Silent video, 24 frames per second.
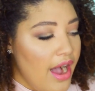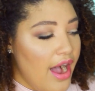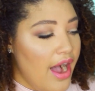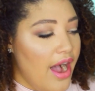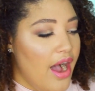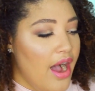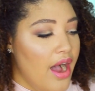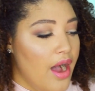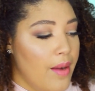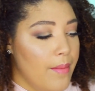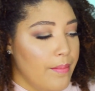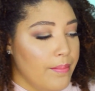
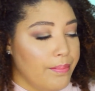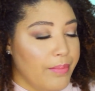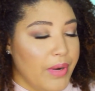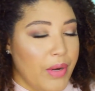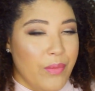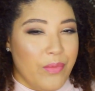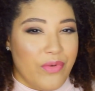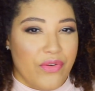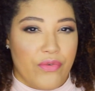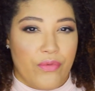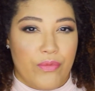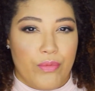Um,
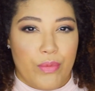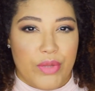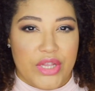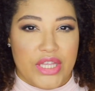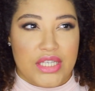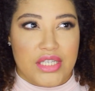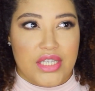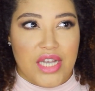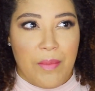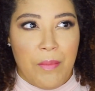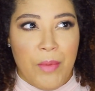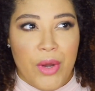but with
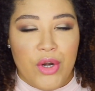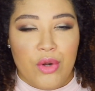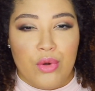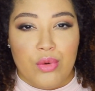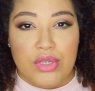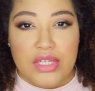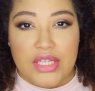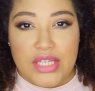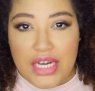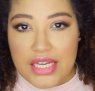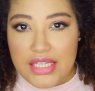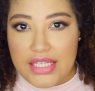someone
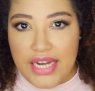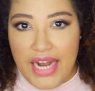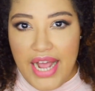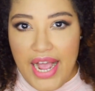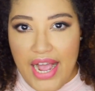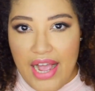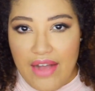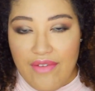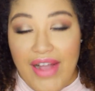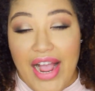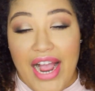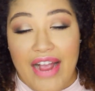who doesn't
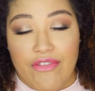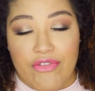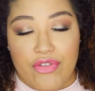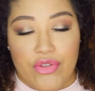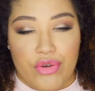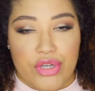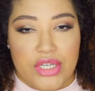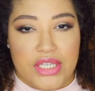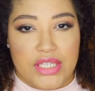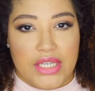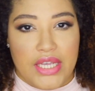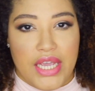have, I have
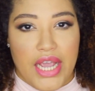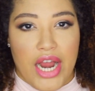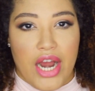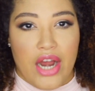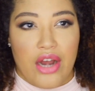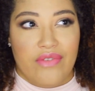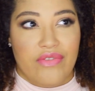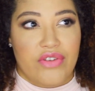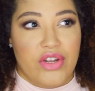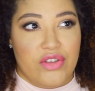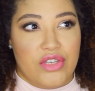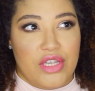3C
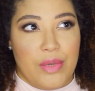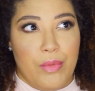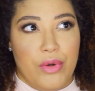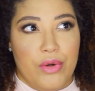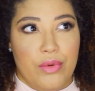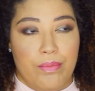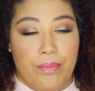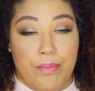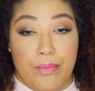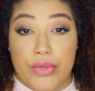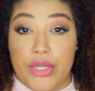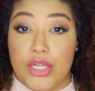hair,
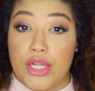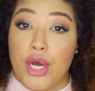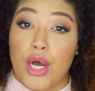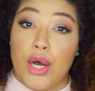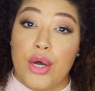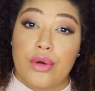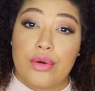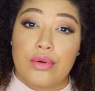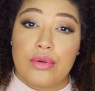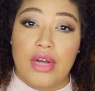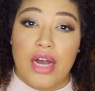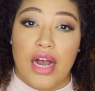someone
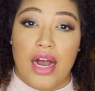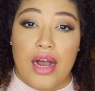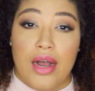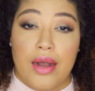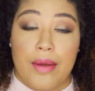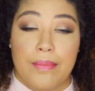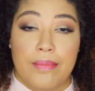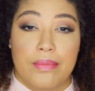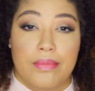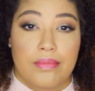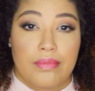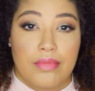below,
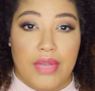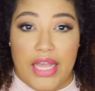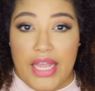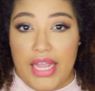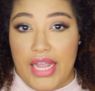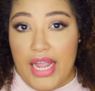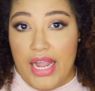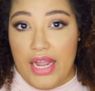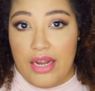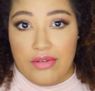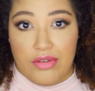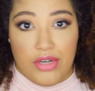um,
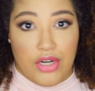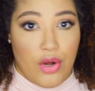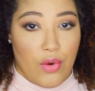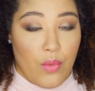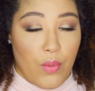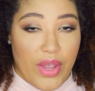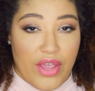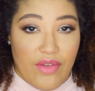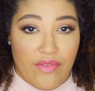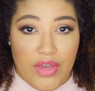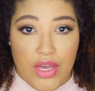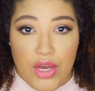like, you know,
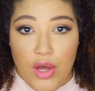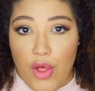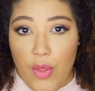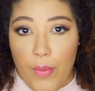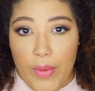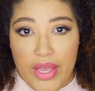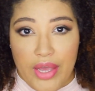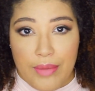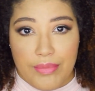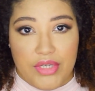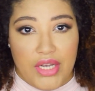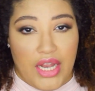wavy all the
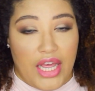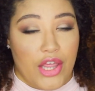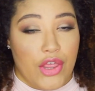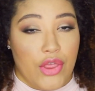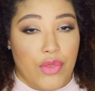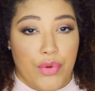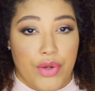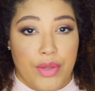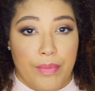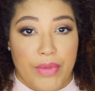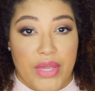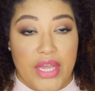way up to like
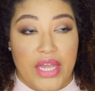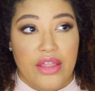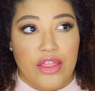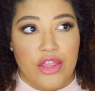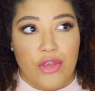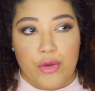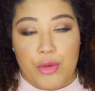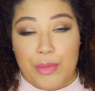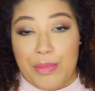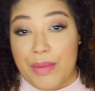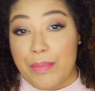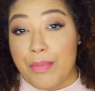3B,
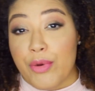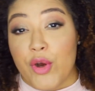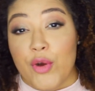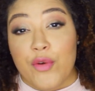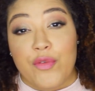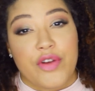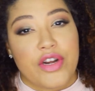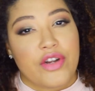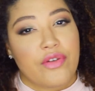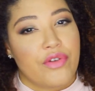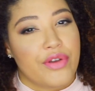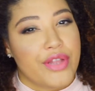this would be
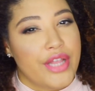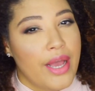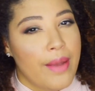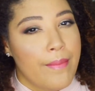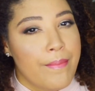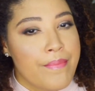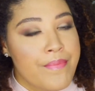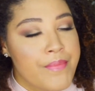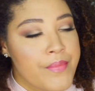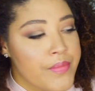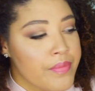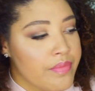perfect for
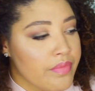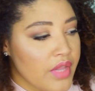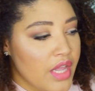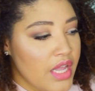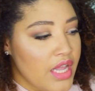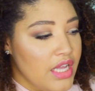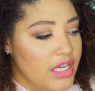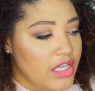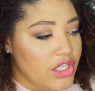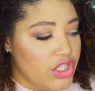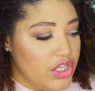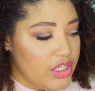them
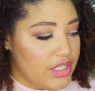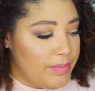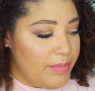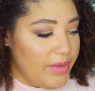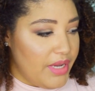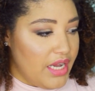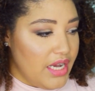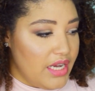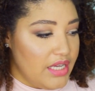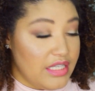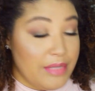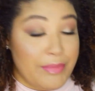just
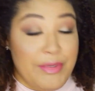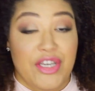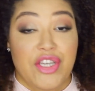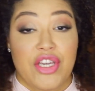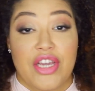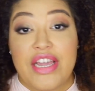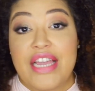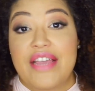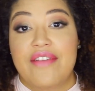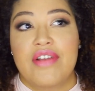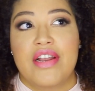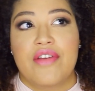because,
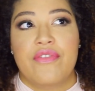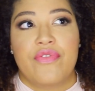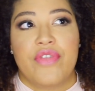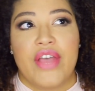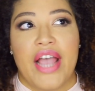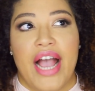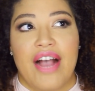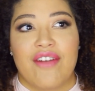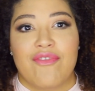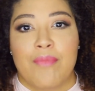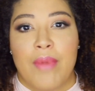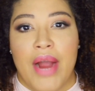especially even if they
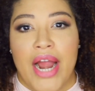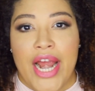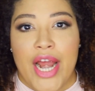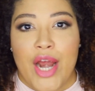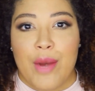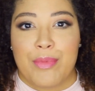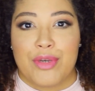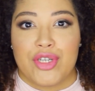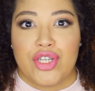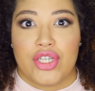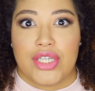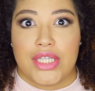have my
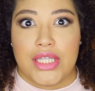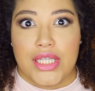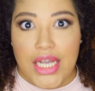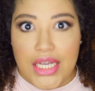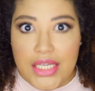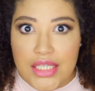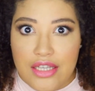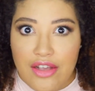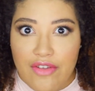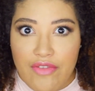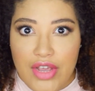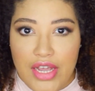hair but just
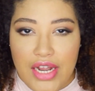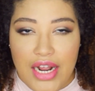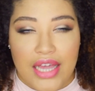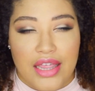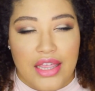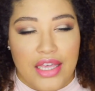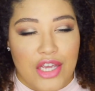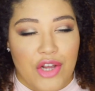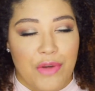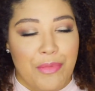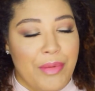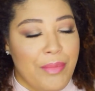less of it, I
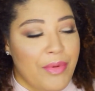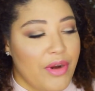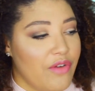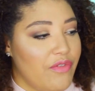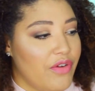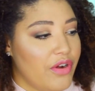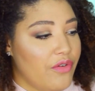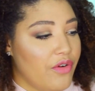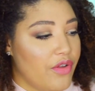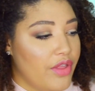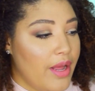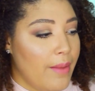think it'd be
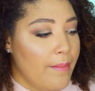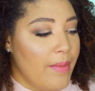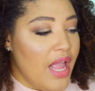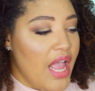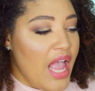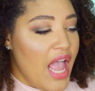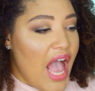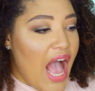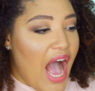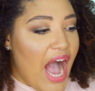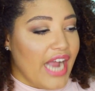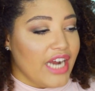perfect for them.
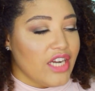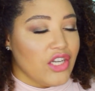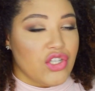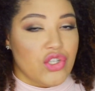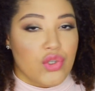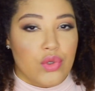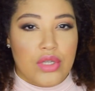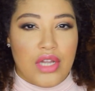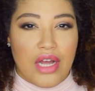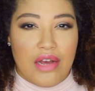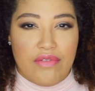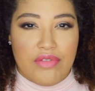I
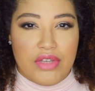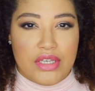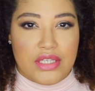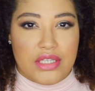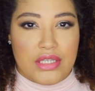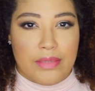do love the